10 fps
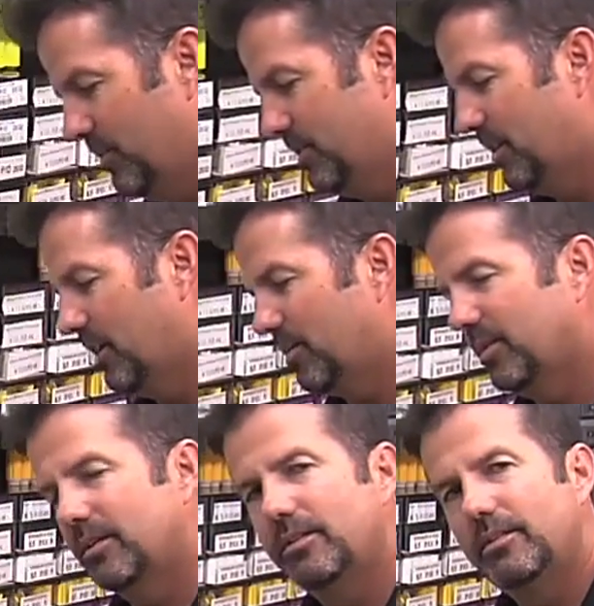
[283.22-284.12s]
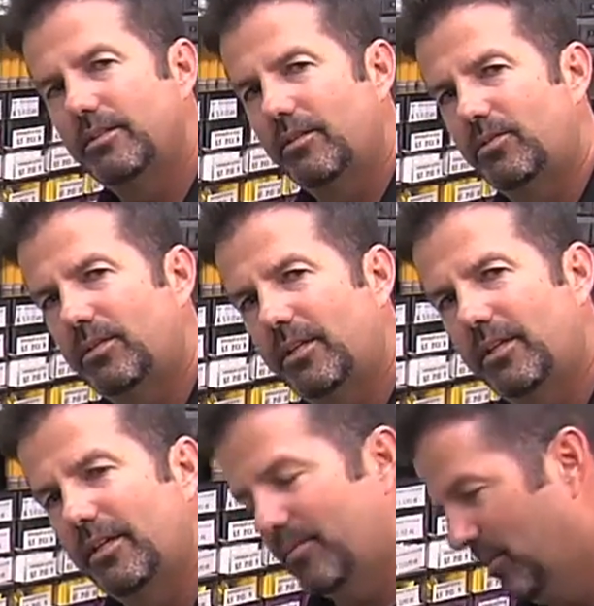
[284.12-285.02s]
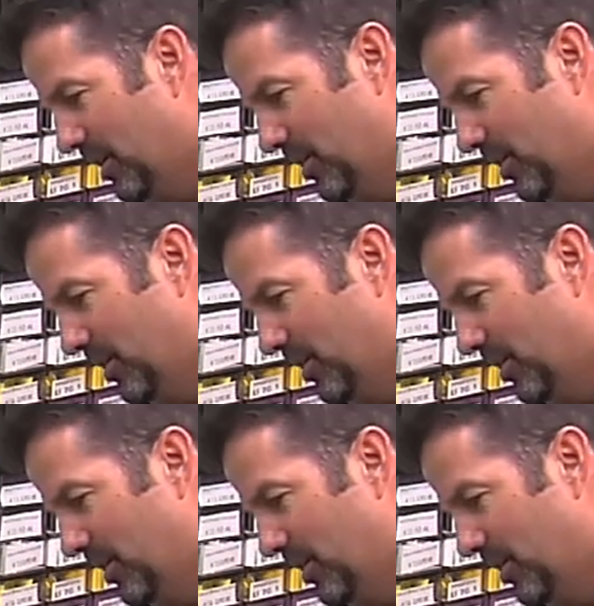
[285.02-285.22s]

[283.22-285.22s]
again, we talk about is understanding that